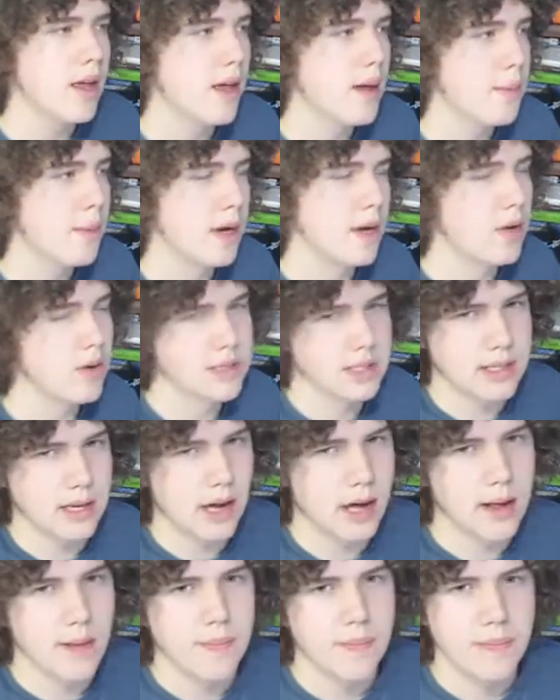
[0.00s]
but I know it's
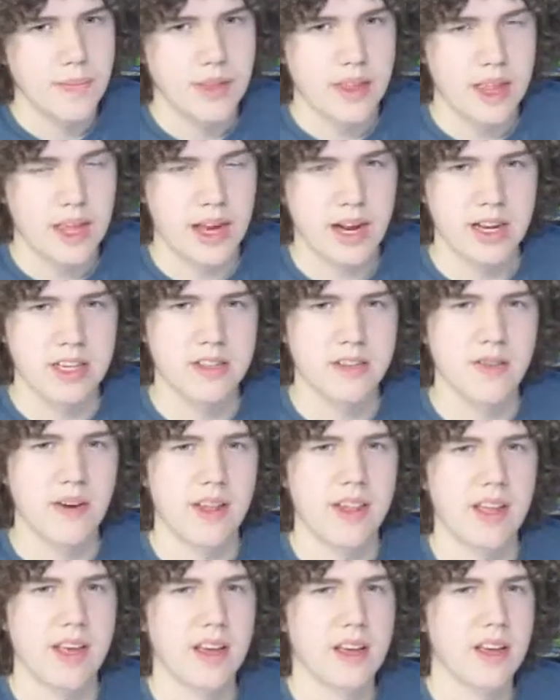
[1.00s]
not, and I just
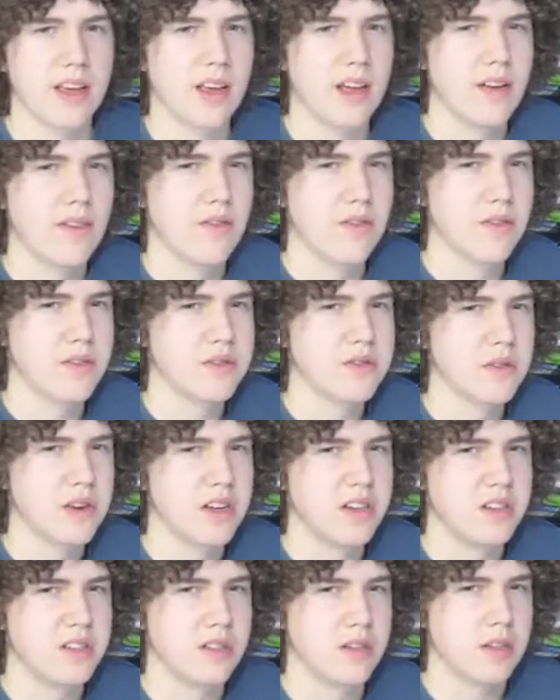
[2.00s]
find that kind of a
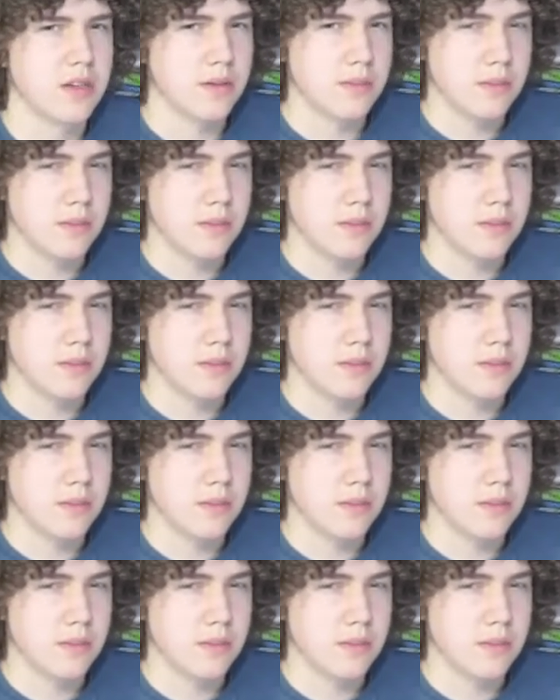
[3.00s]
strange look,